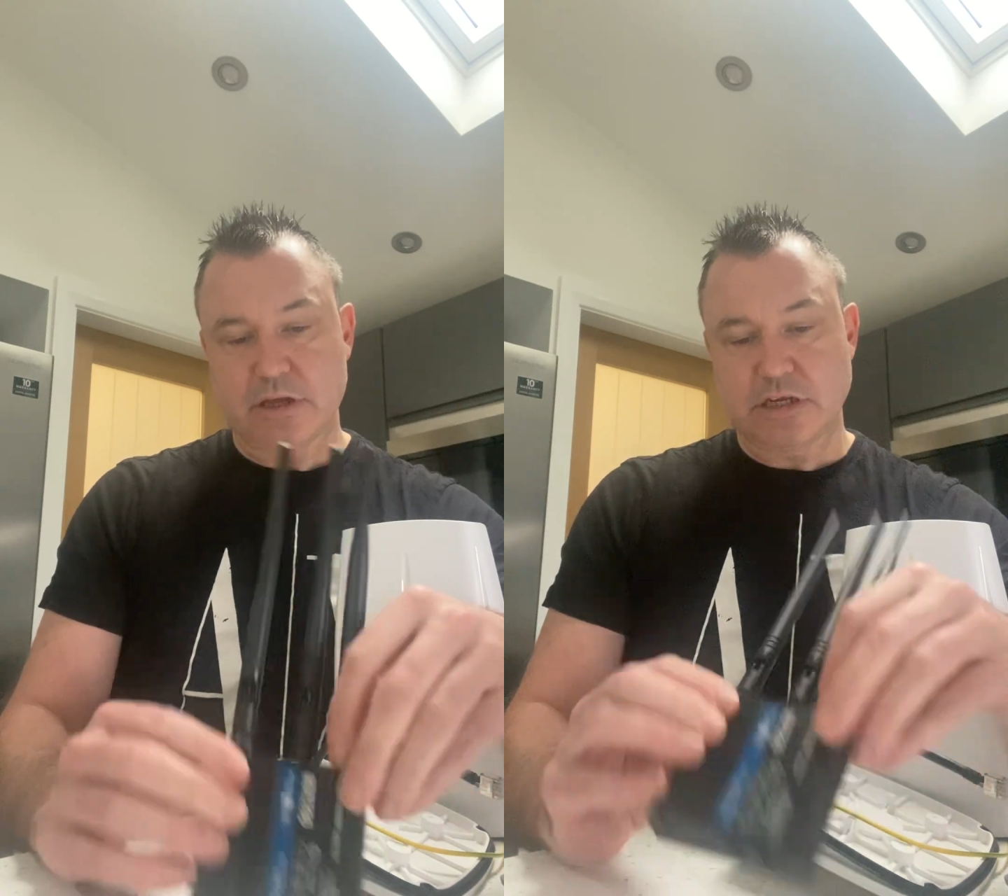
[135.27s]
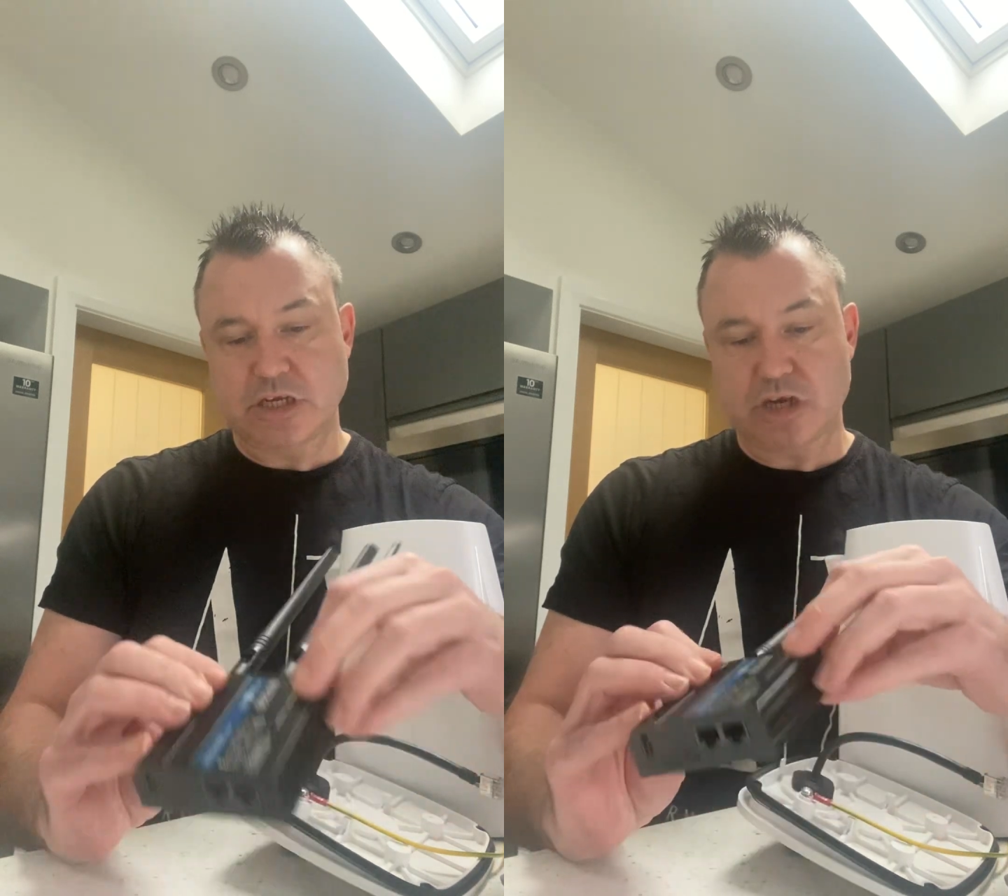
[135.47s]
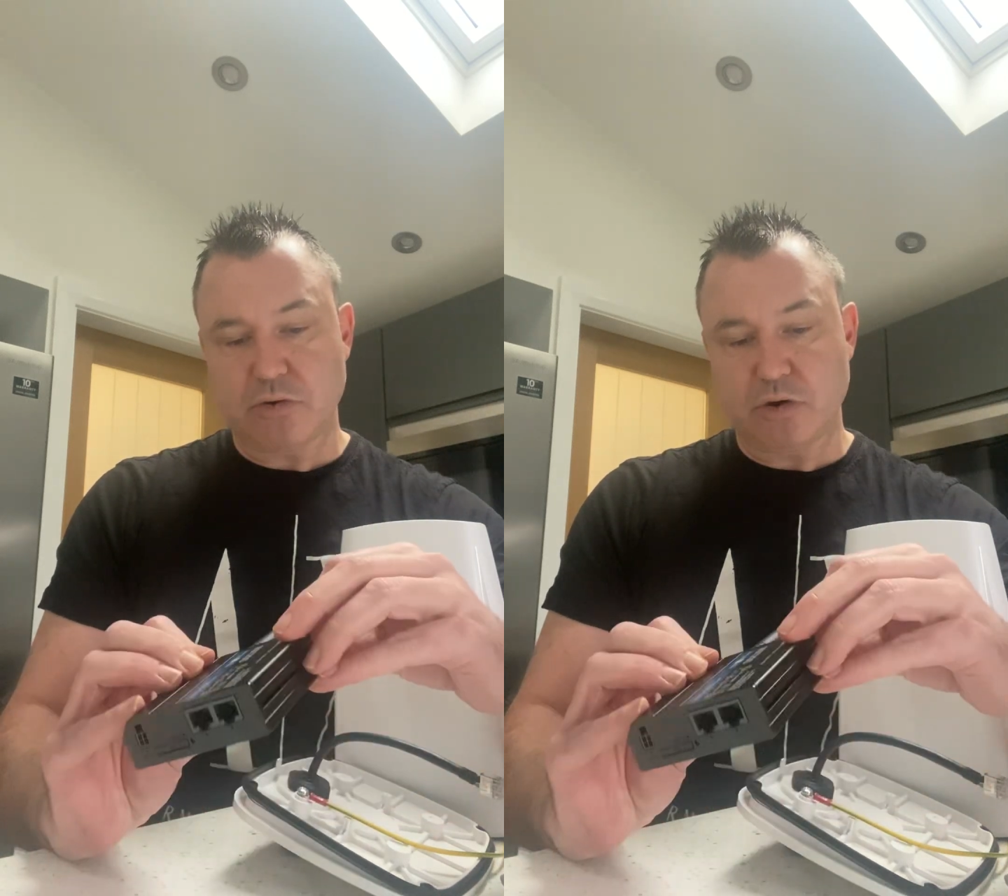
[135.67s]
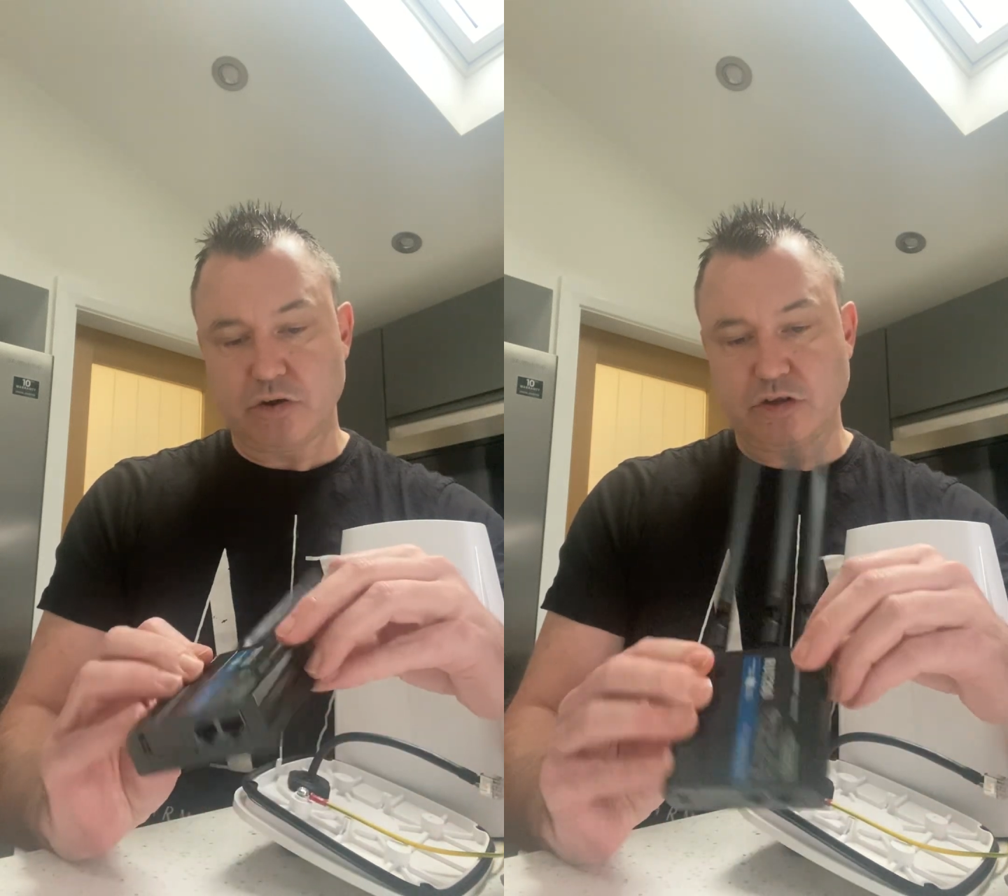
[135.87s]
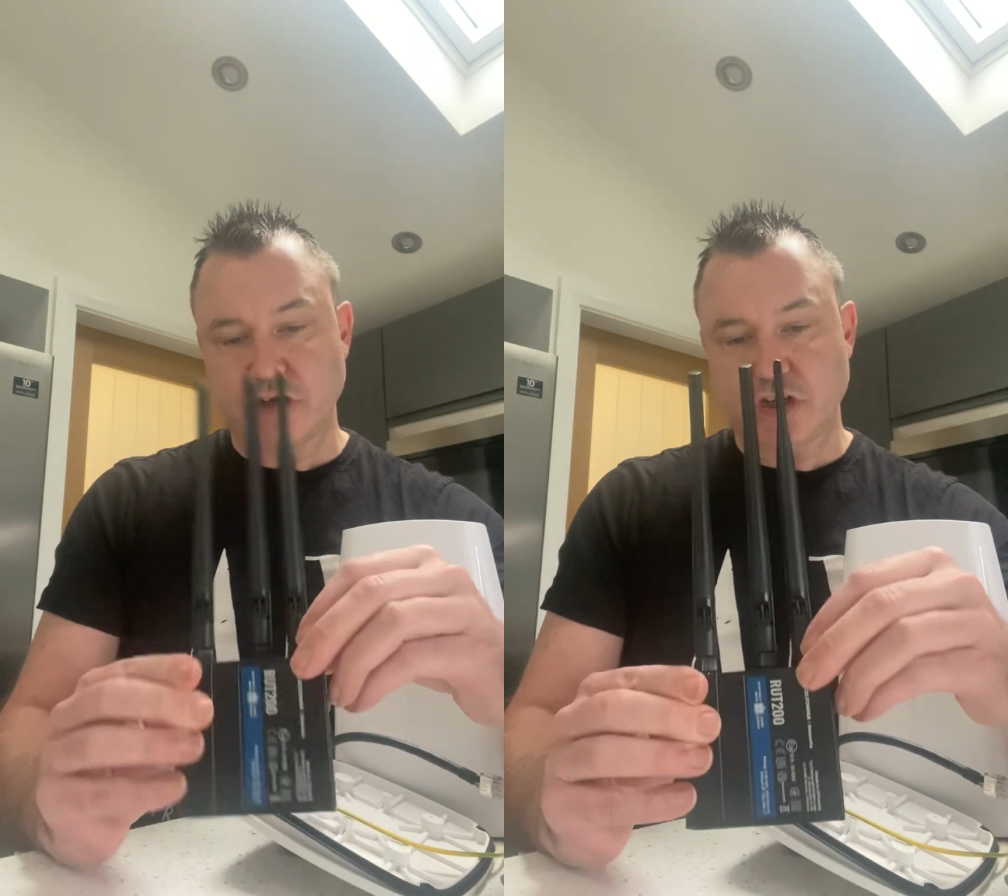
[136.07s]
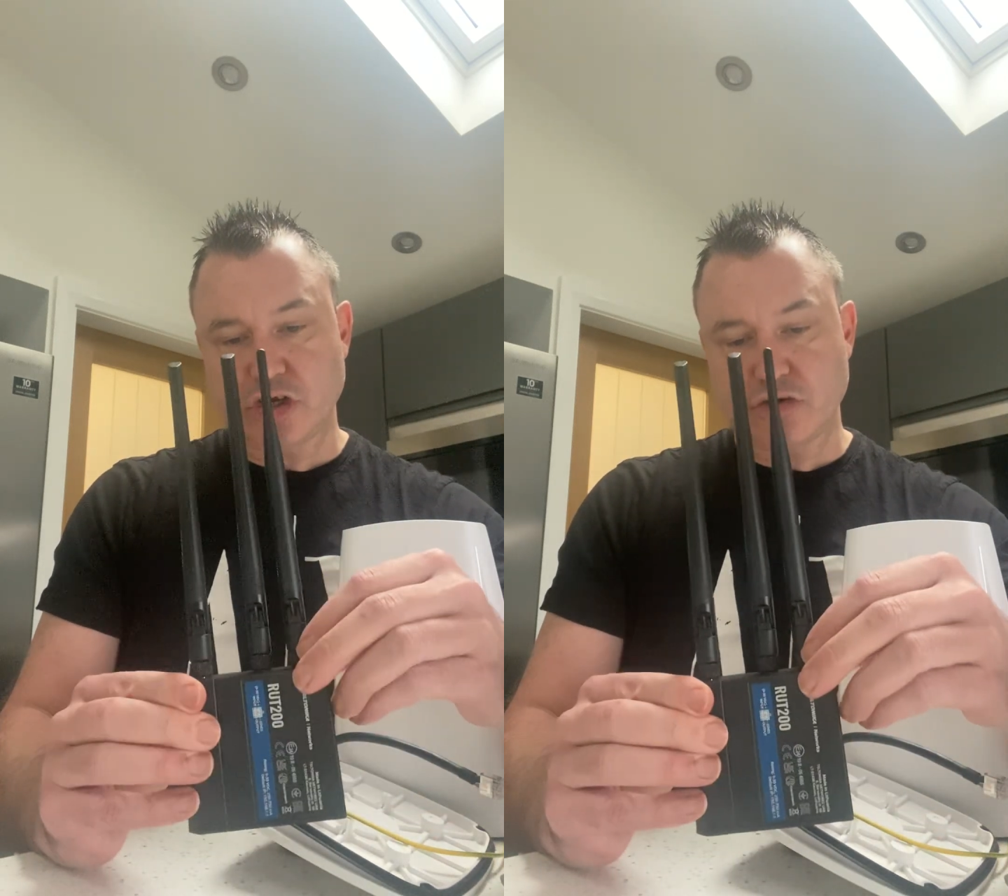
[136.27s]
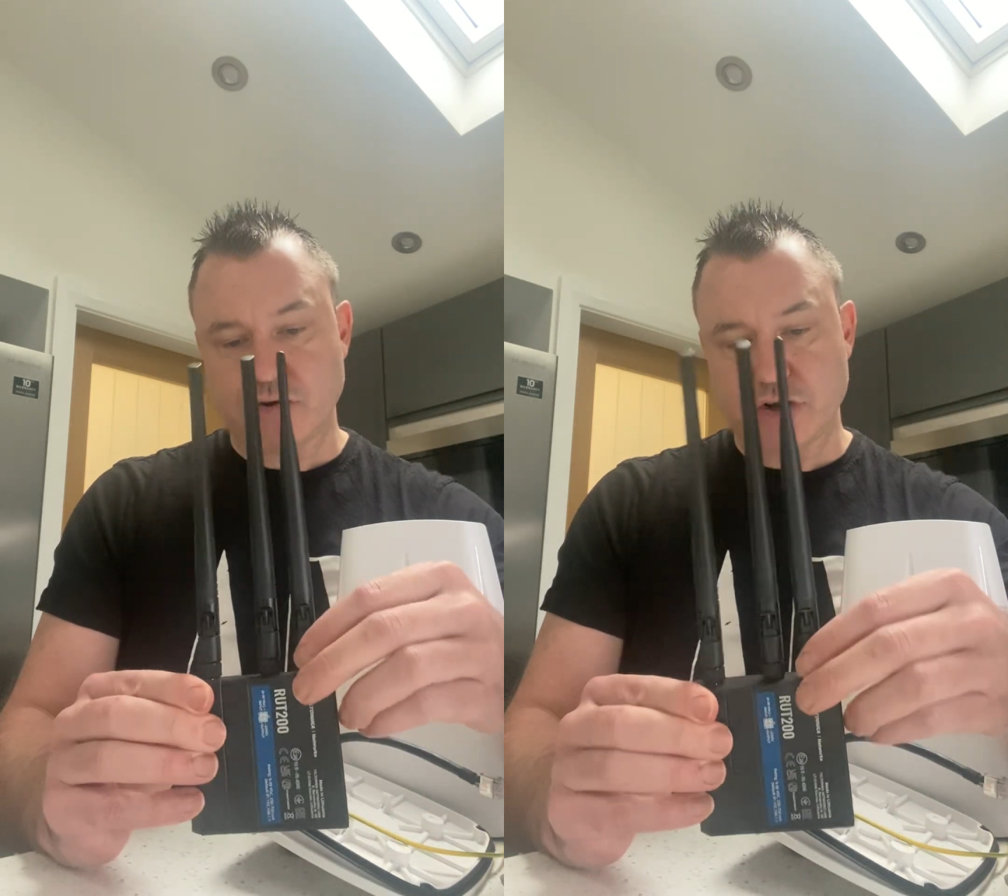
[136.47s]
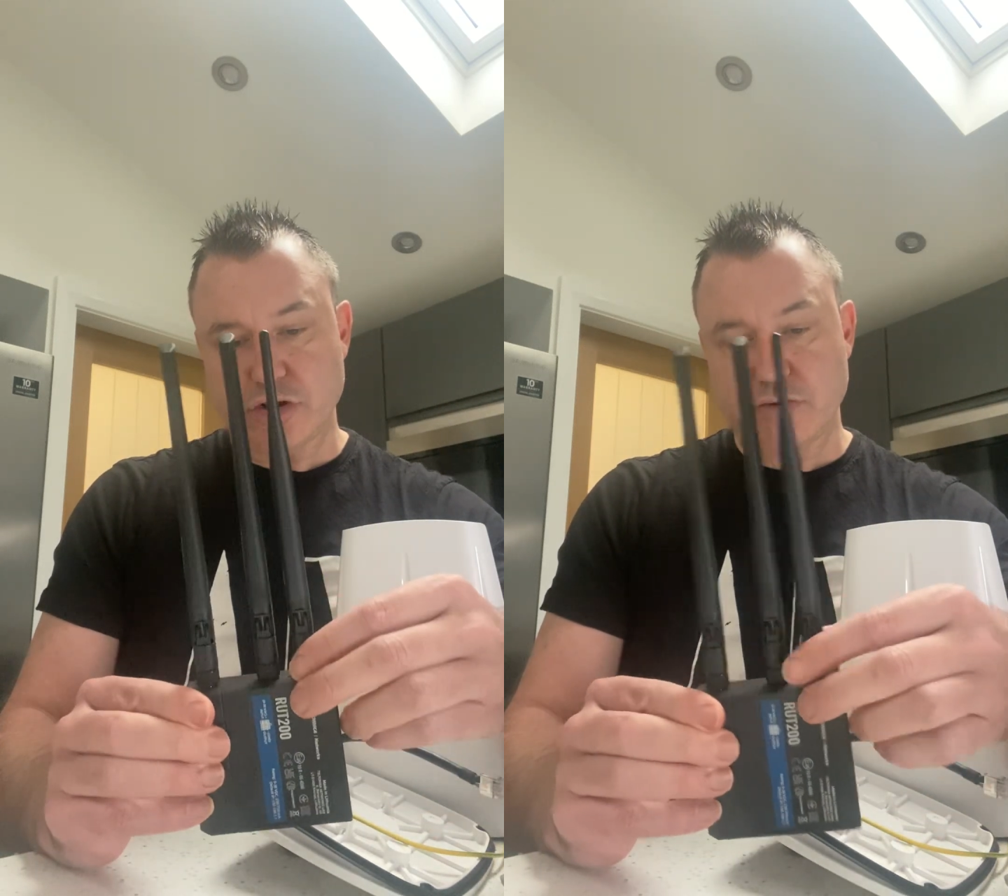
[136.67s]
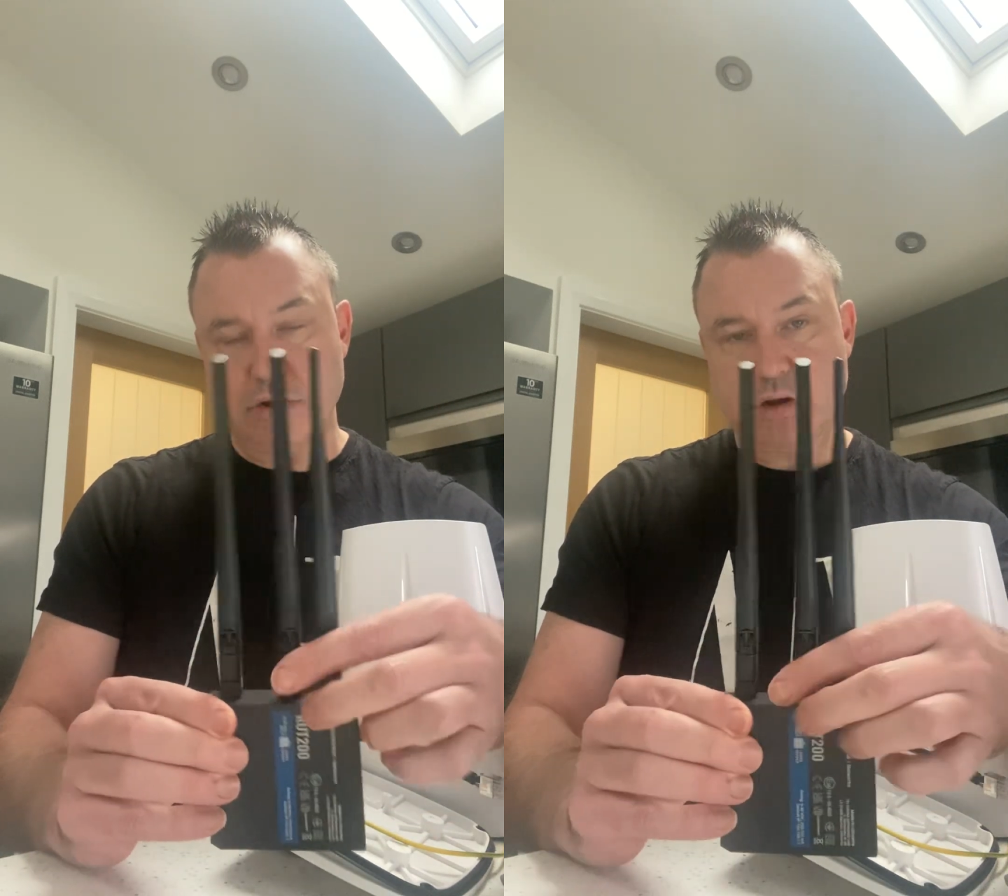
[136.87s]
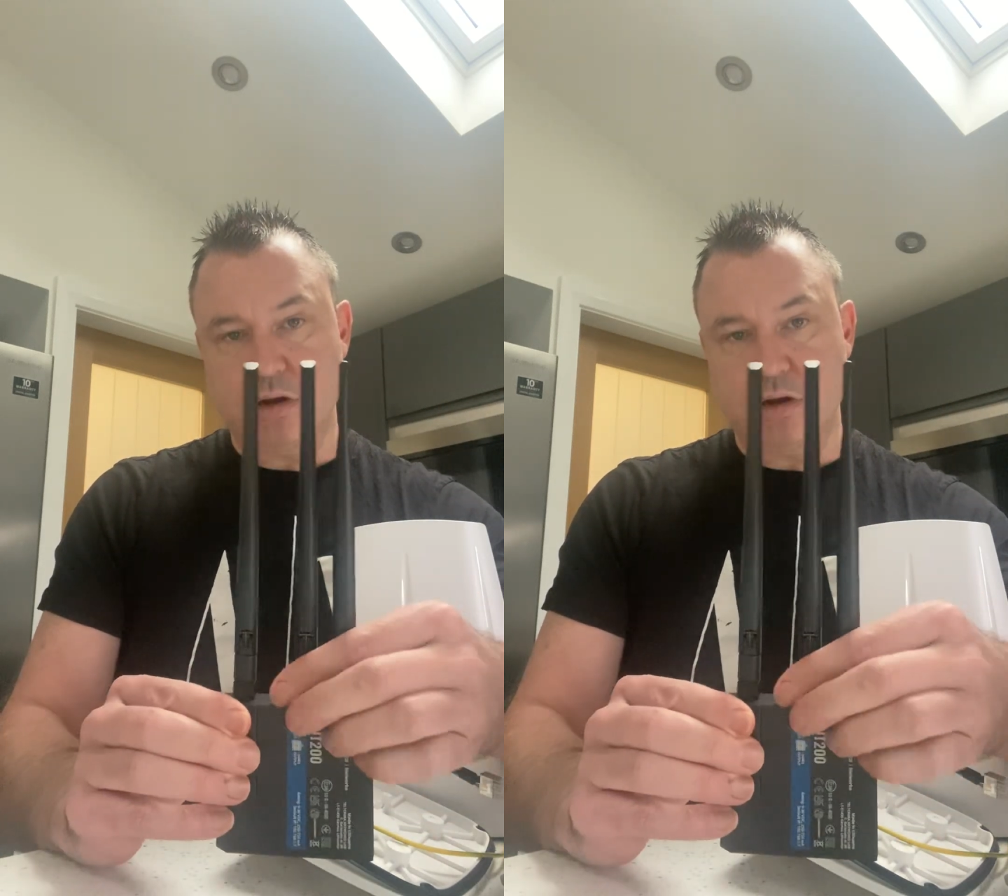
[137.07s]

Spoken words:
So unscrew